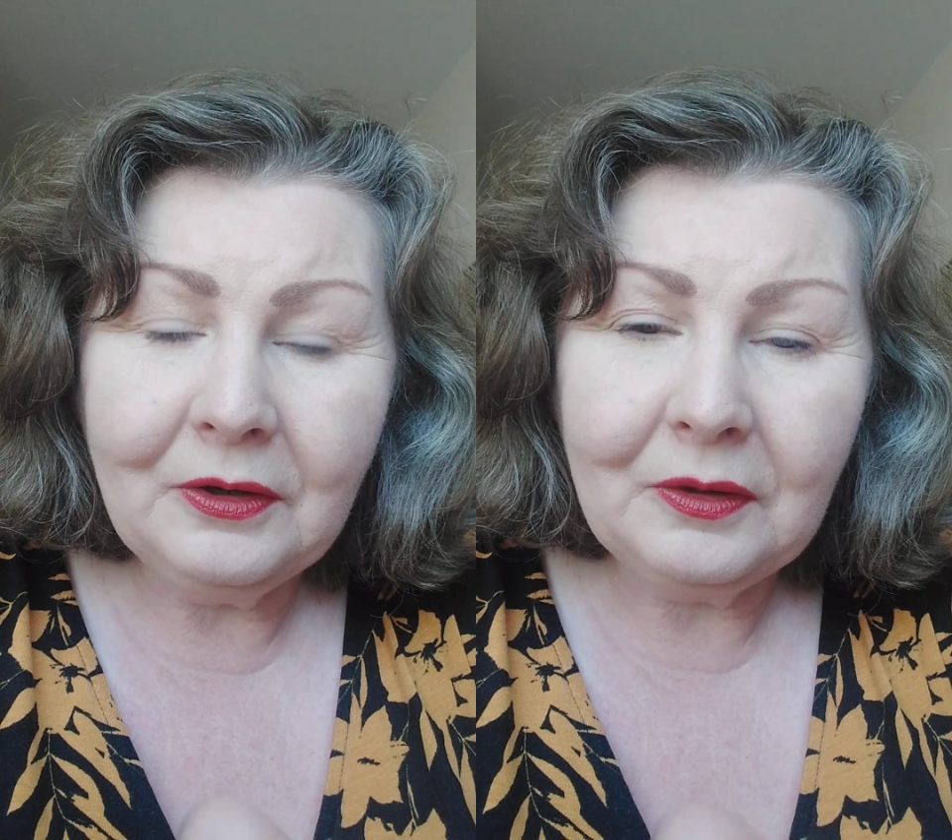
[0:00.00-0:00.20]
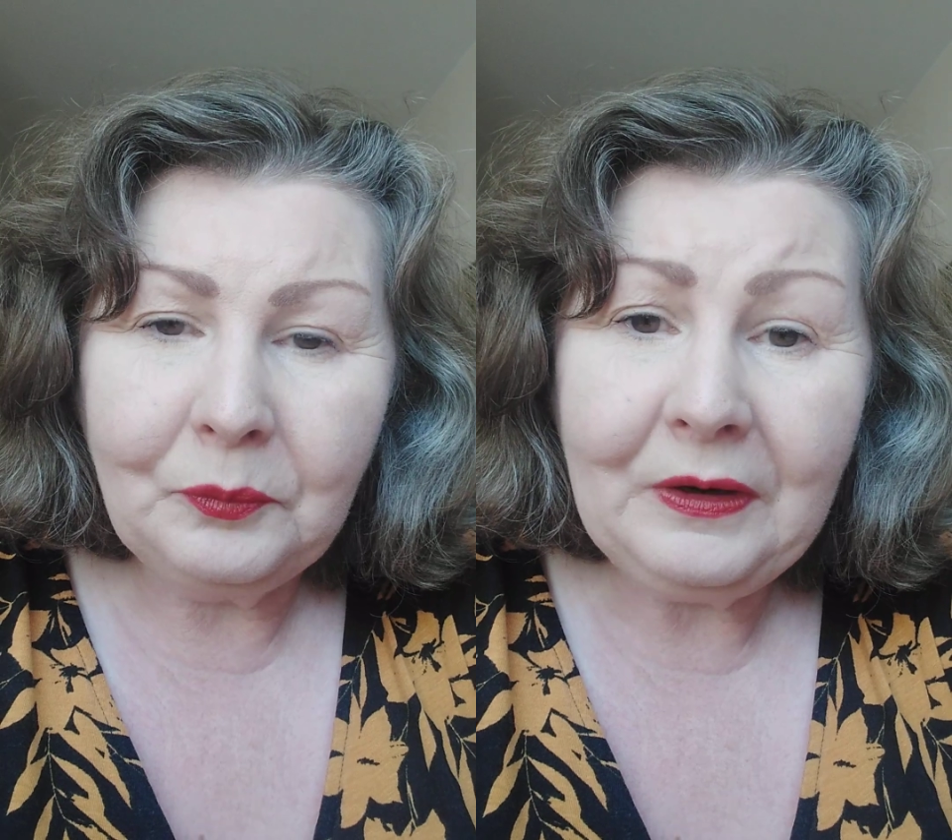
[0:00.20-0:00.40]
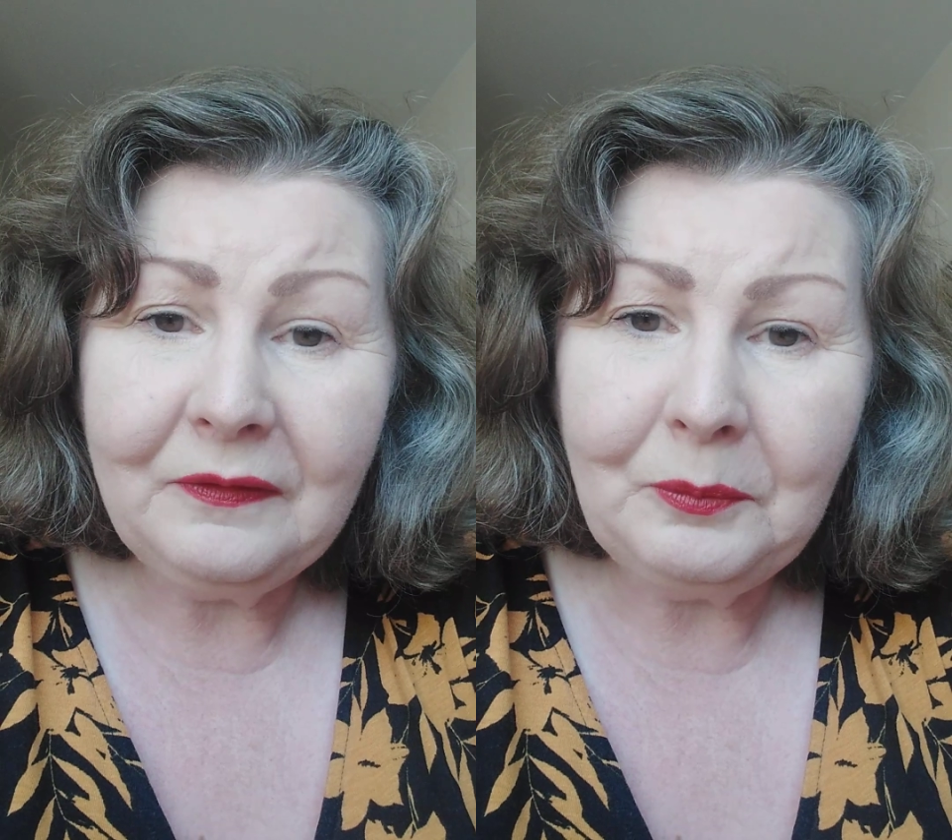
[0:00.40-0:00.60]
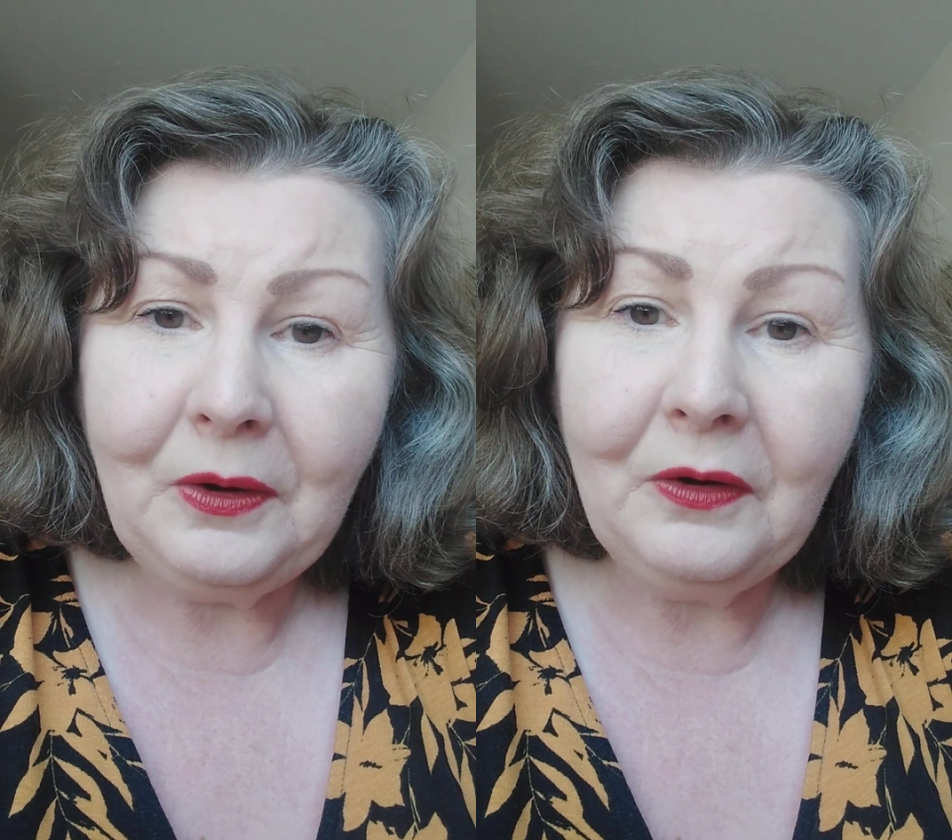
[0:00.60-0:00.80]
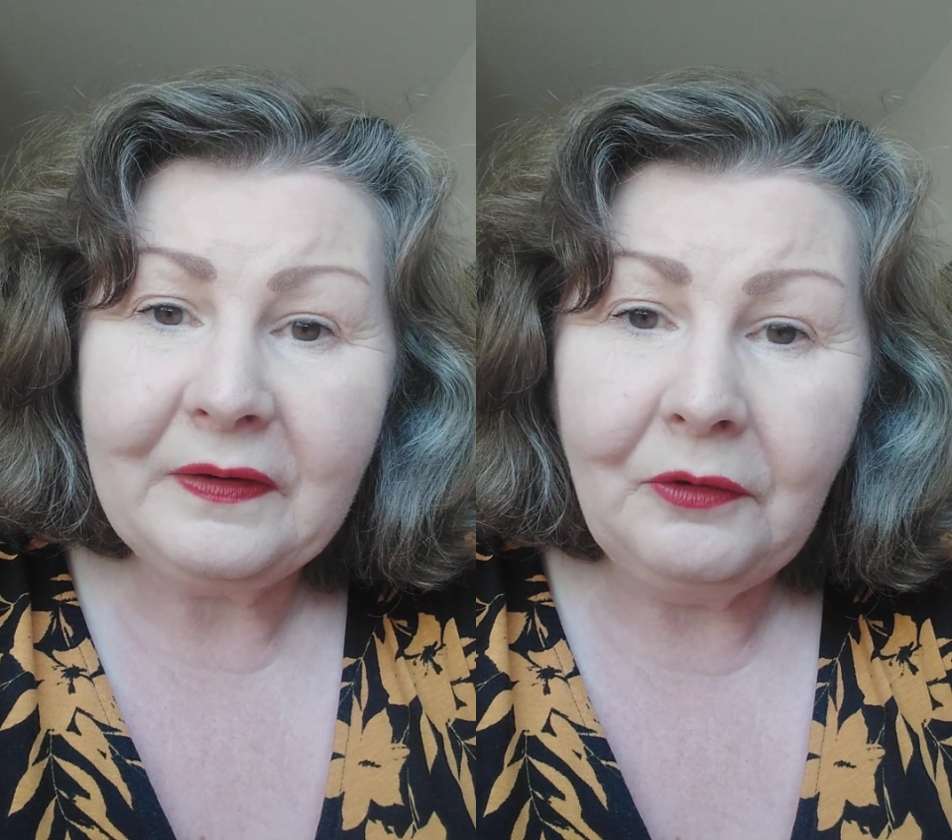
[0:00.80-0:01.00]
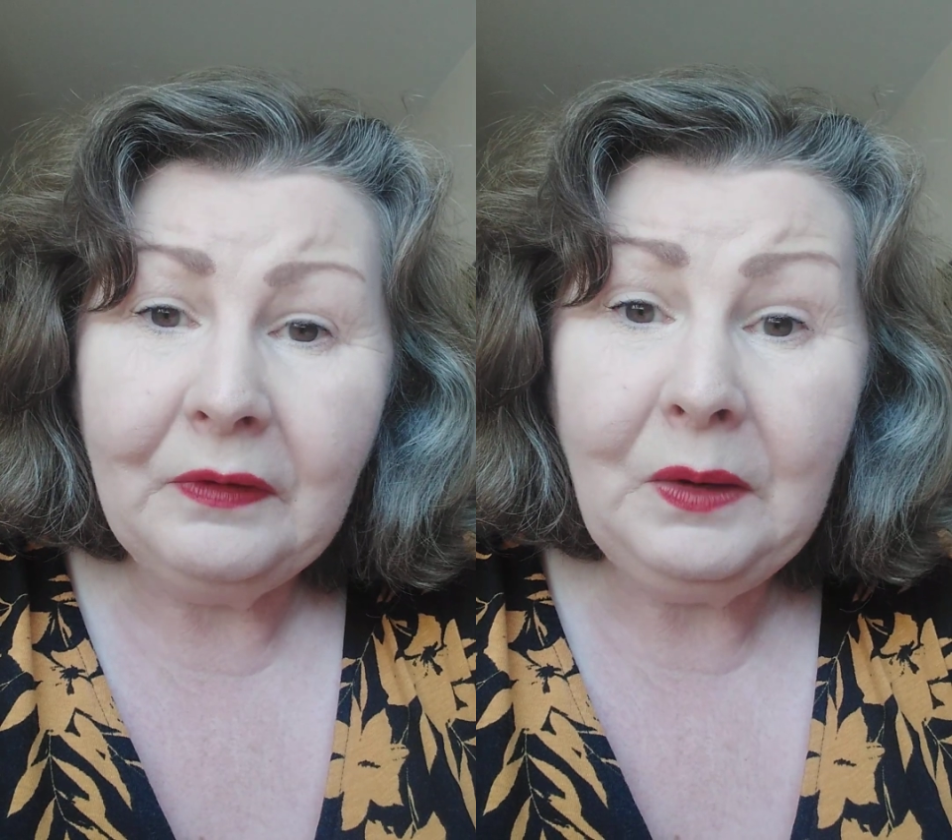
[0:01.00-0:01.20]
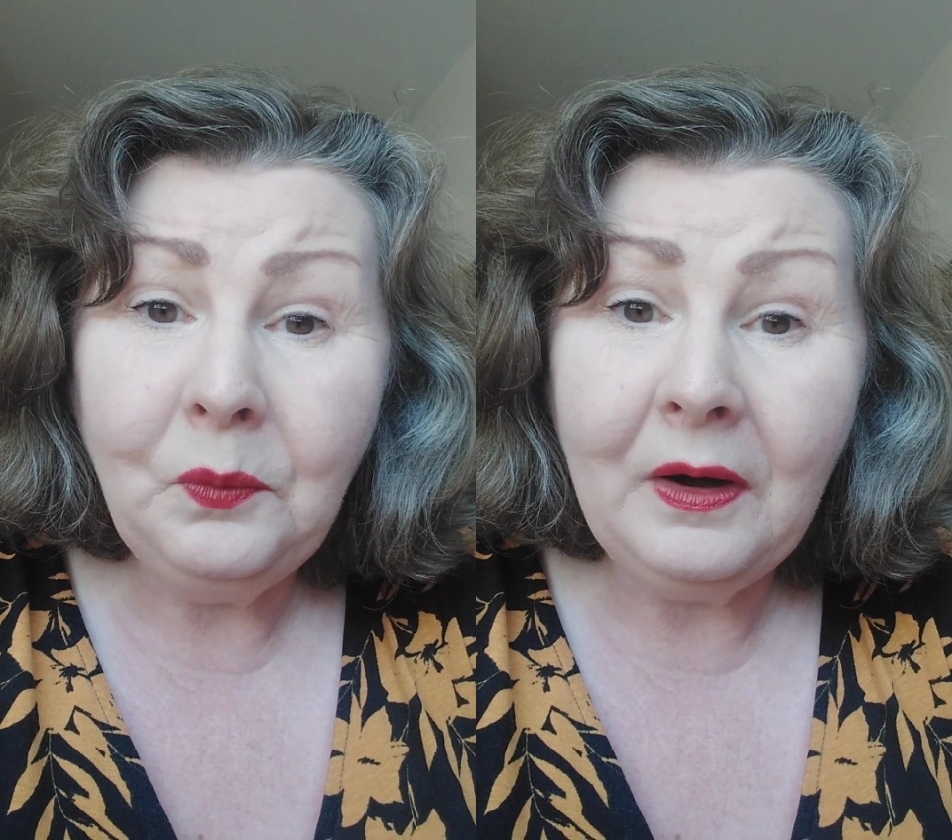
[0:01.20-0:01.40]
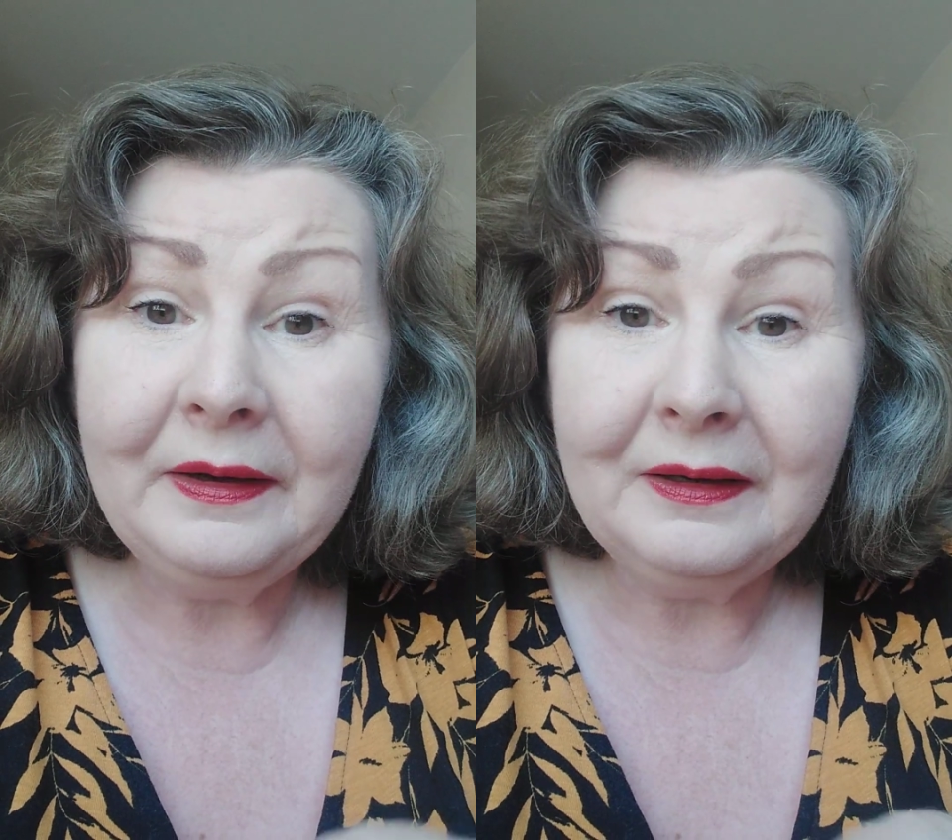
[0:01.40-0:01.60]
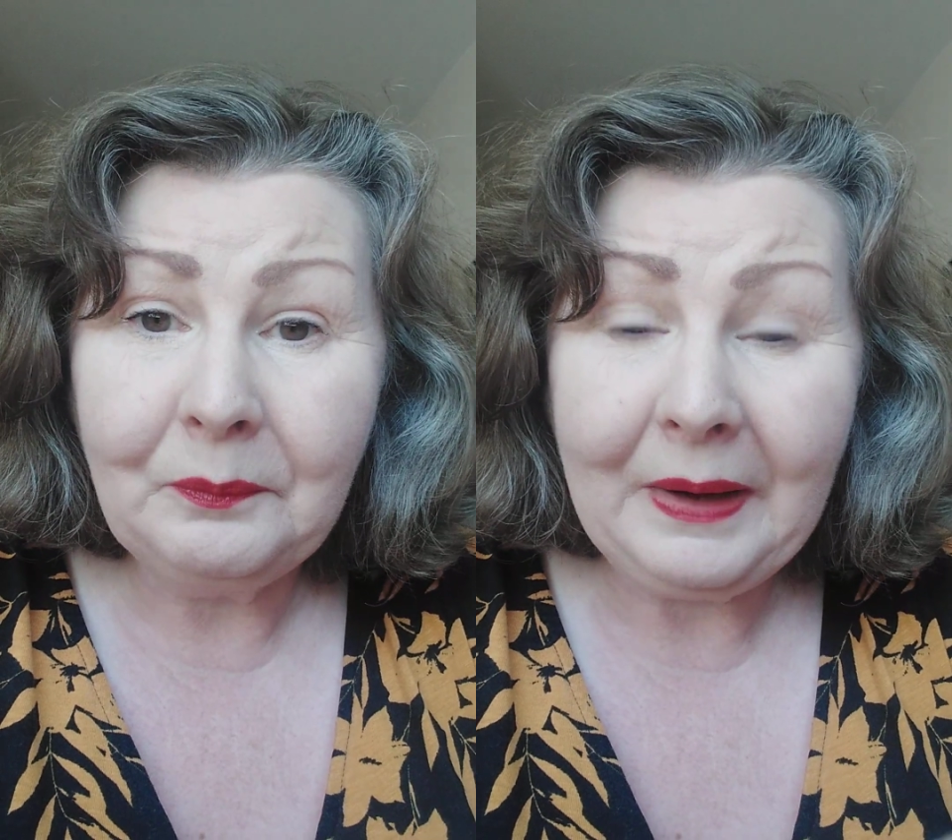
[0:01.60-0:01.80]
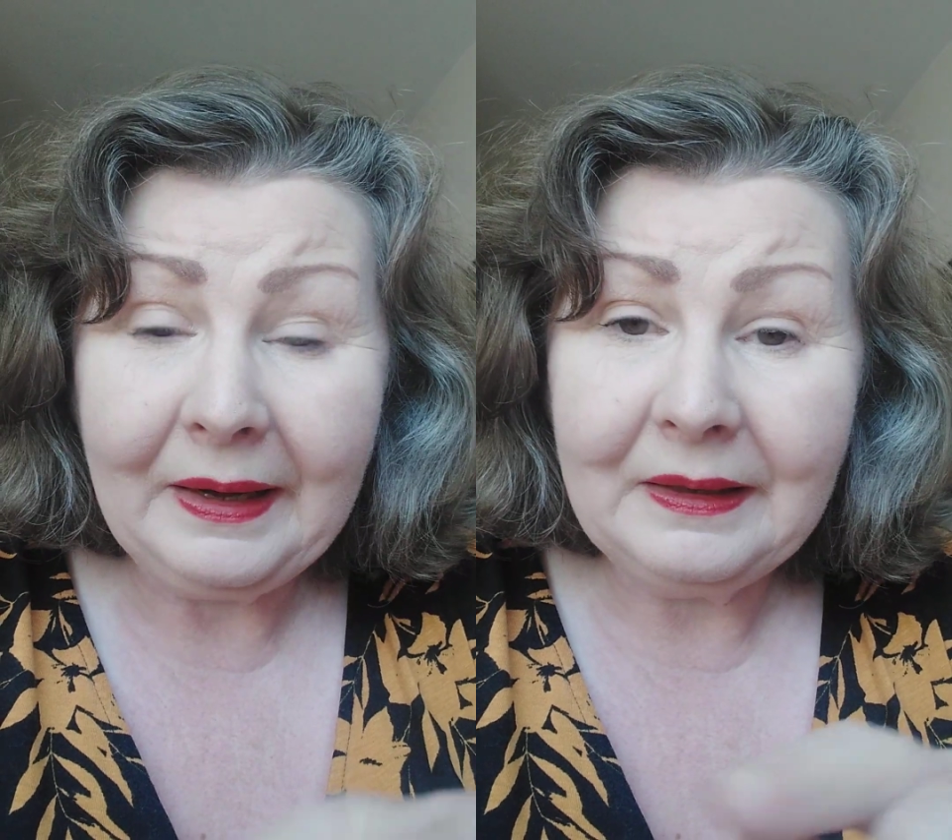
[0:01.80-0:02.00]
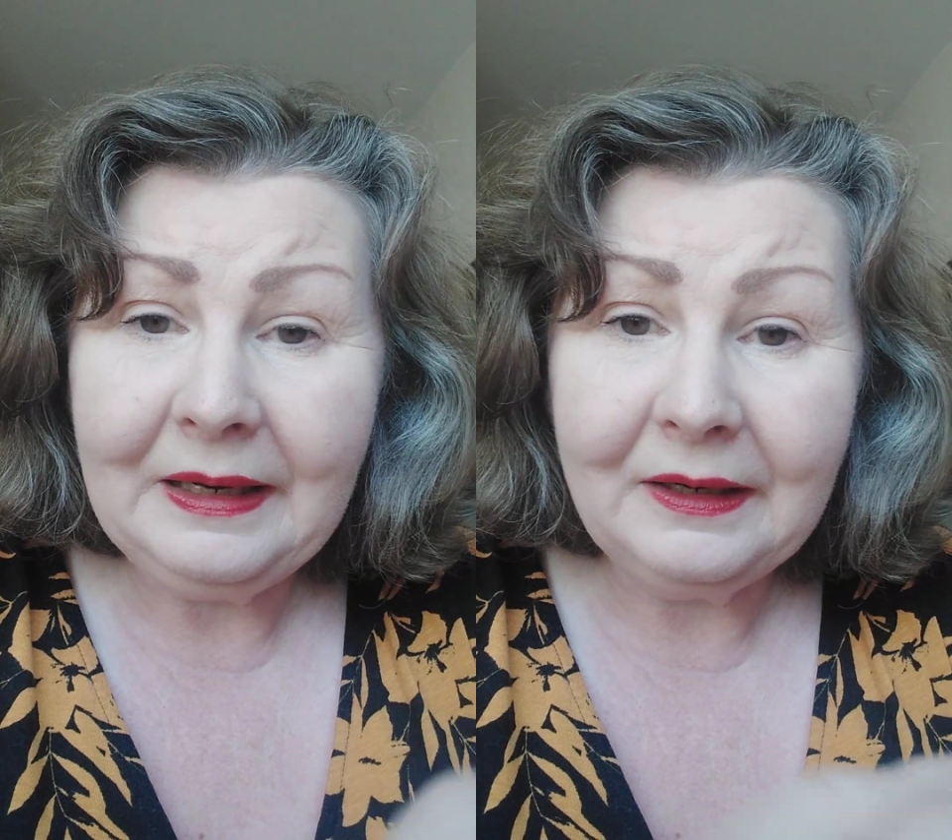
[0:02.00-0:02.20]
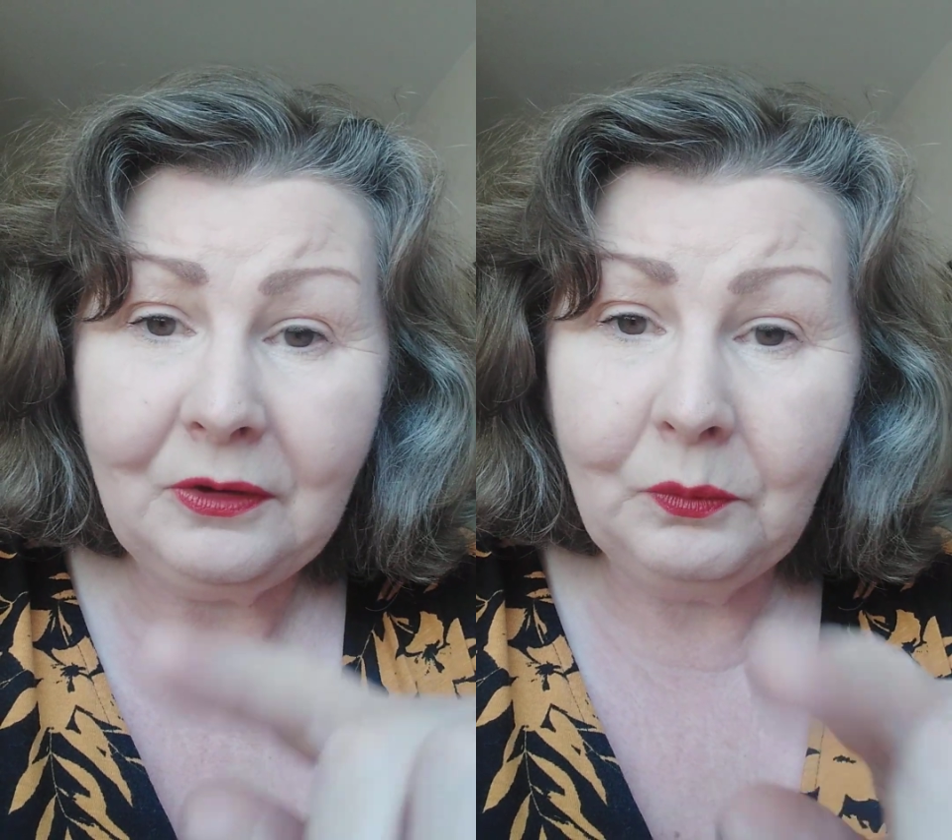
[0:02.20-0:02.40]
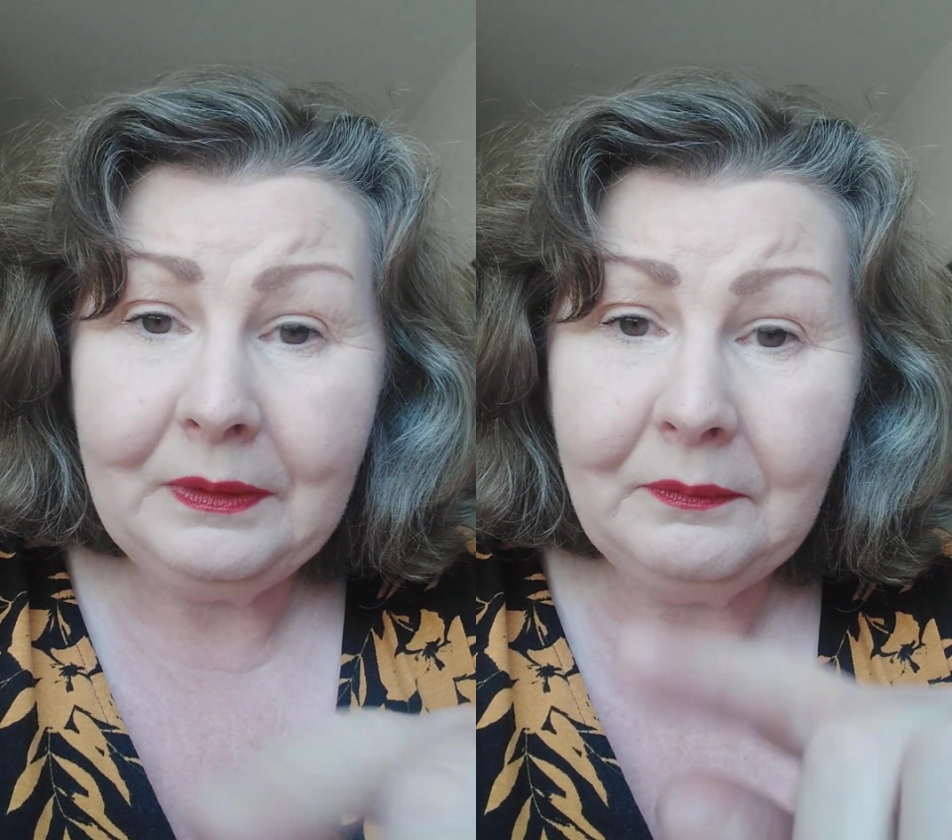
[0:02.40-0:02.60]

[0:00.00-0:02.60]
You're going to press pause and rewind it back. Let it go